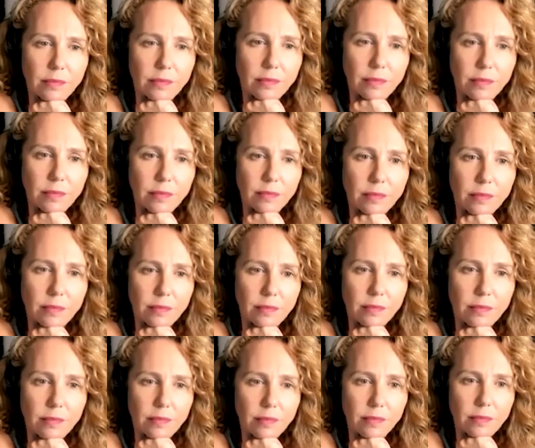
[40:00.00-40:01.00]

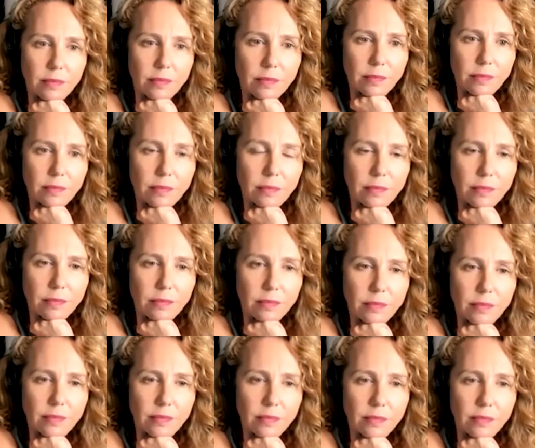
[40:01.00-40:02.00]

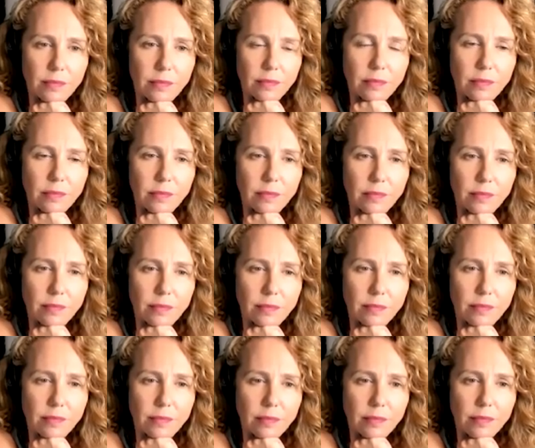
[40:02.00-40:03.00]

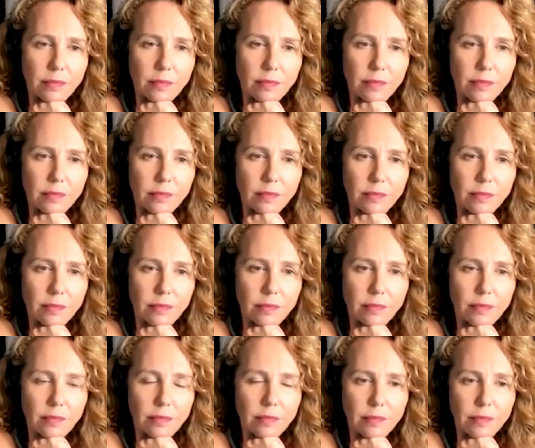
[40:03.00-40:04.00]

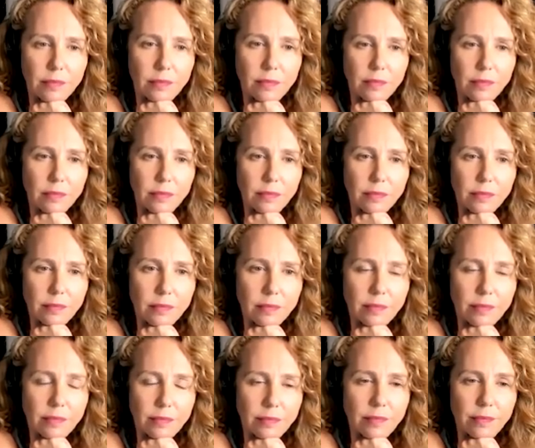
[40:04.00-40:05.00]

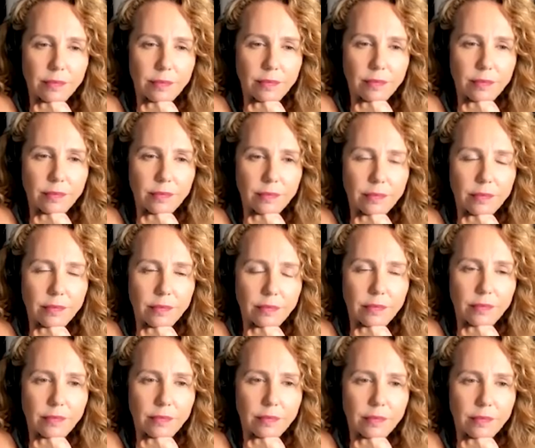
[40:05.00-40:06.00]

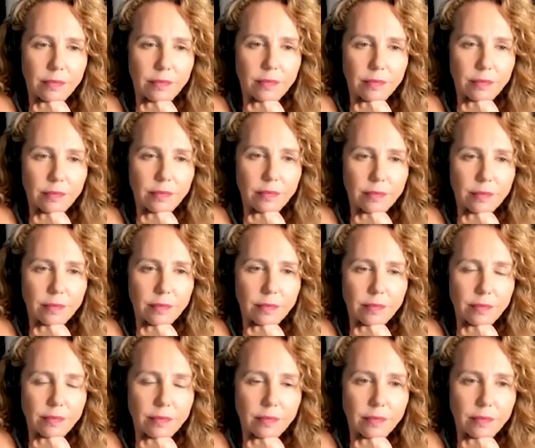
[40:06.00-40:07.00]

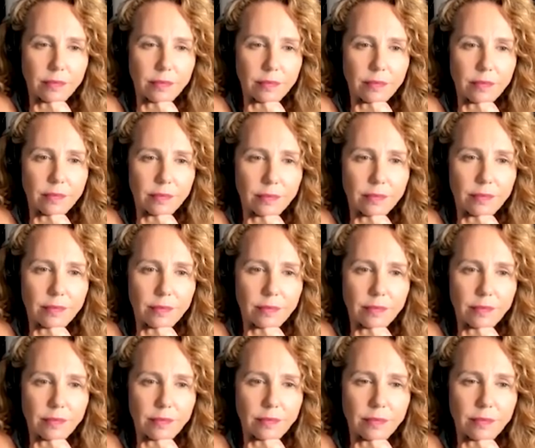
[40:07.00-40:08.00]
(silent)